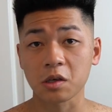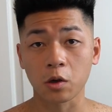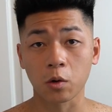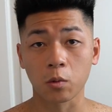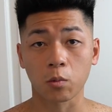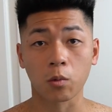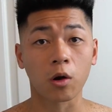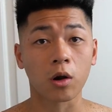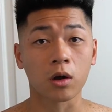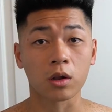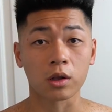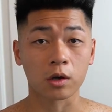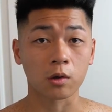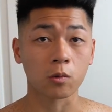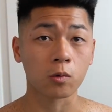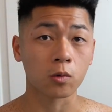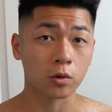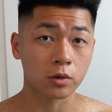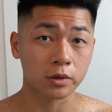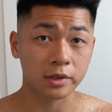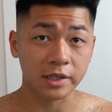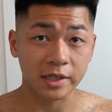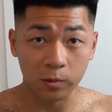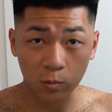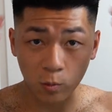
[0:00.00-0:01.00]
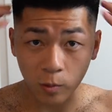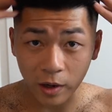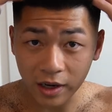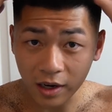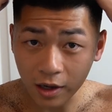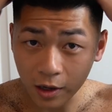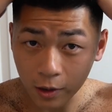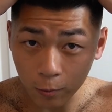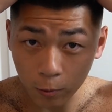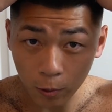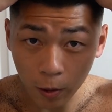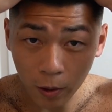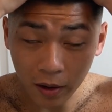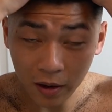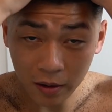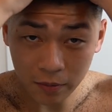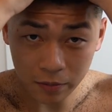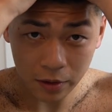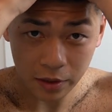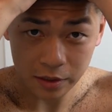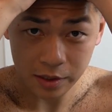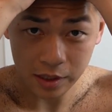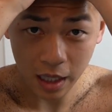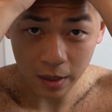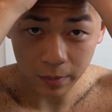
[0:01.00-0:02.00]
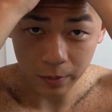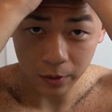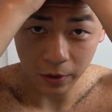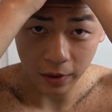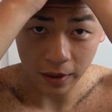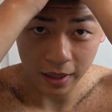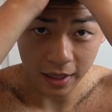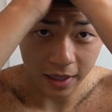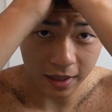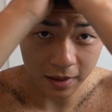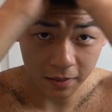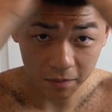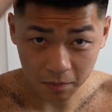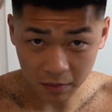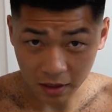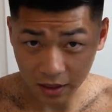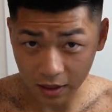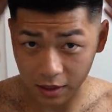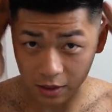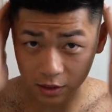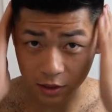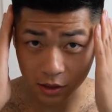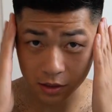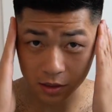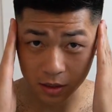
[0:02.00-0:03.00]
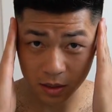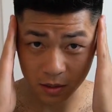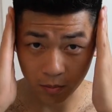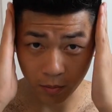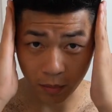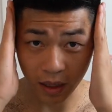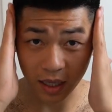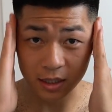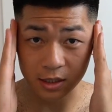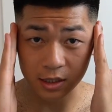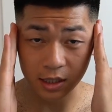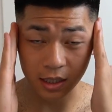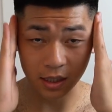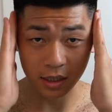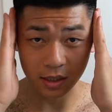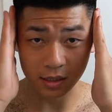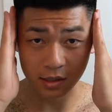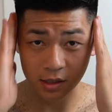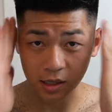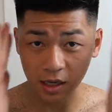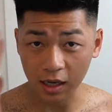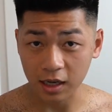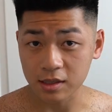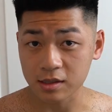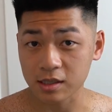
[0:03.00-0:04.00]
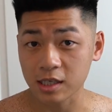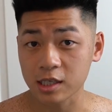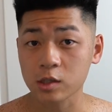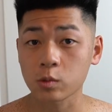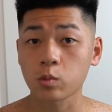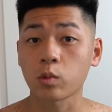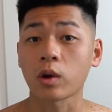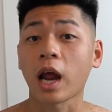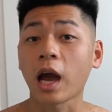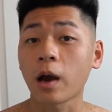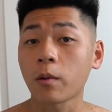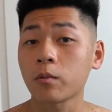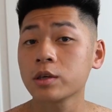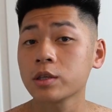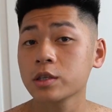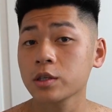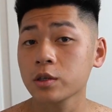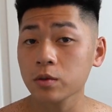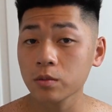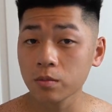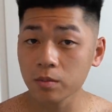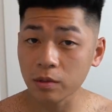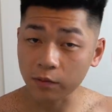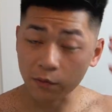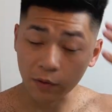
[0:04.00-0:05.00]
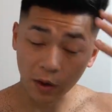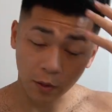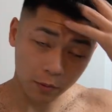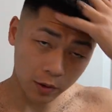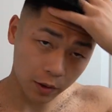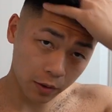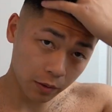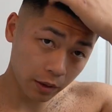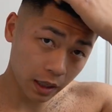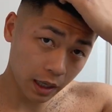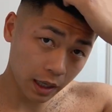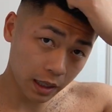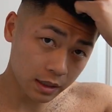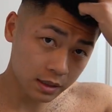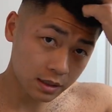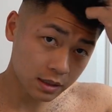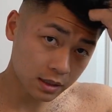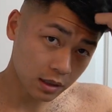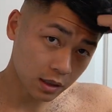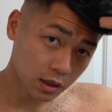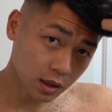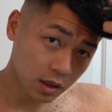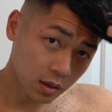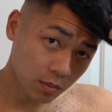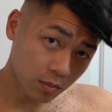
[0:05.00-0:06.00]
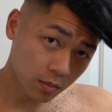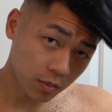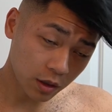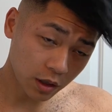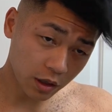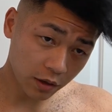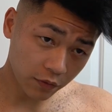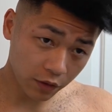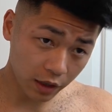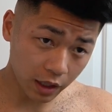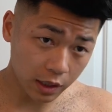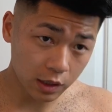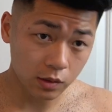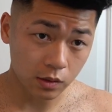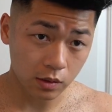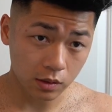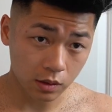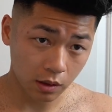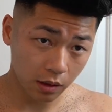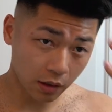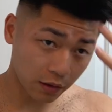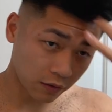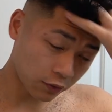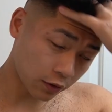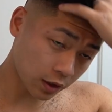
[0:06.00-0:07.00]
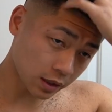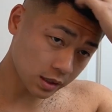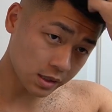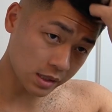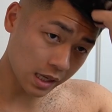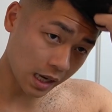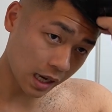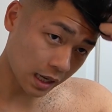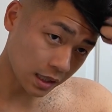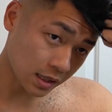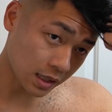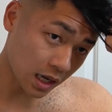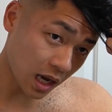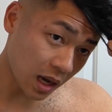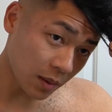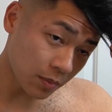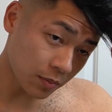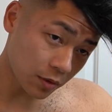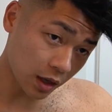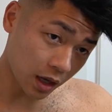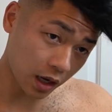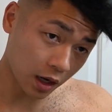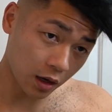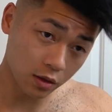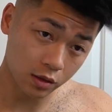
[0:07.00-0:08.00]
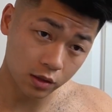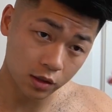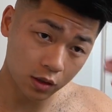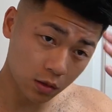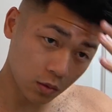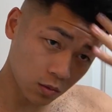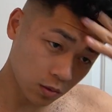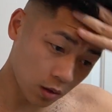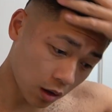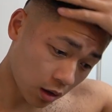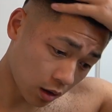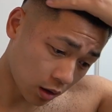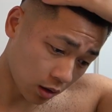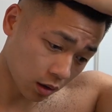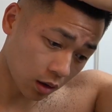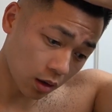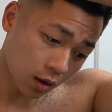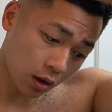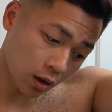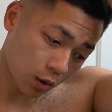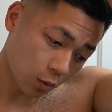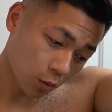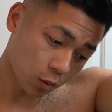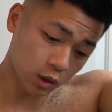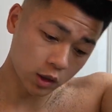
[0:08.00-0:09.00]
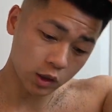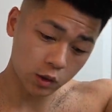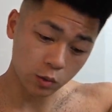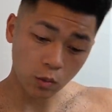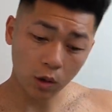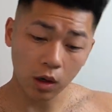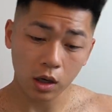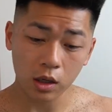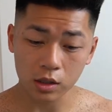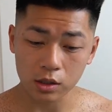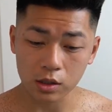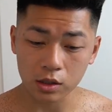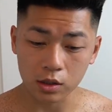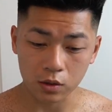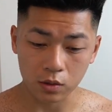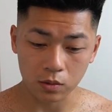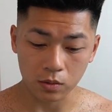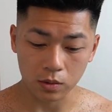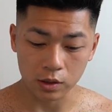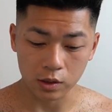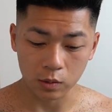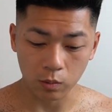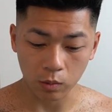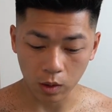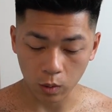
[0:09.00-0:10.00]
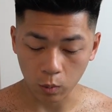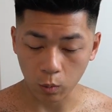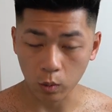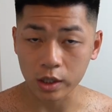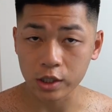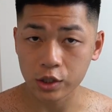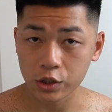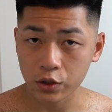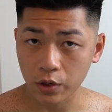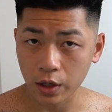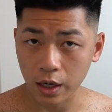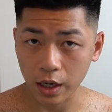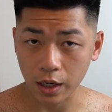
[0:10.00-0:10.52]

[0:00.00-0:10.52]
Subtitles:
you know, we're all in quarantine, why not grow out the top of your head and then just maintain the sides? That's what I would do if I were you guys. But if your top of the hair is too long, what you wanna do is you wanna wet your